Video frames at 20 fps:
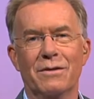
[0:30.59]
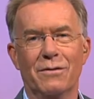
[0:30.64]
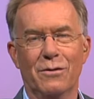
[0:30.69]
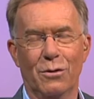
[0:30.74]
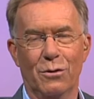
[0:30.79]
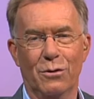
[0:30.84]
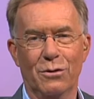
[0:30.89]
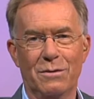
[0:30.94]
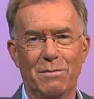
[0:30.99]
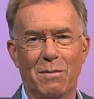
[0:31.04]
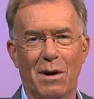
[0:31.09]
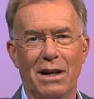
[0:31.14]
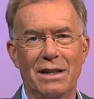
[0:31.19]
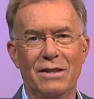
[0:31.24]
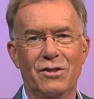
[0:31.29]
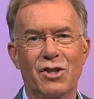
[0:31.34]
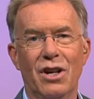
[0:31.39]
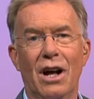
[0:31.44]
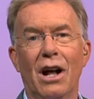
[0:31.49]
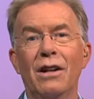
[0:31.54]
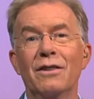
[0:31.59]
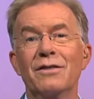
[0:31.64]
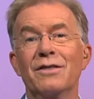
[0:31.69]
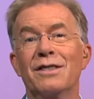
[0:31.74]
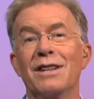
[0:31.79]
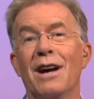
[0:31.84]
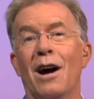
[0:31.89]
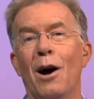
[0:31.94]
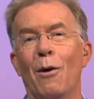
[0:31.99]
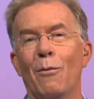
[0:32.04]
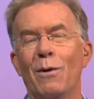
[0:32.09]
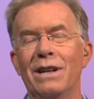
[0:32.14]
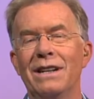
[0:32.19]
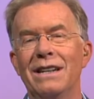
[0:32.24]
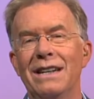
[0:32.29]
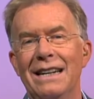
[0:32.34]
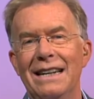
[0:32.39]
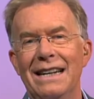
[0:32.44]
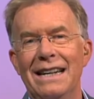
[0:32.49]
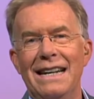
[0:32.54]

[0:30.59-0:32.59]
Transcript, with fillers: of course, by Charles Darwin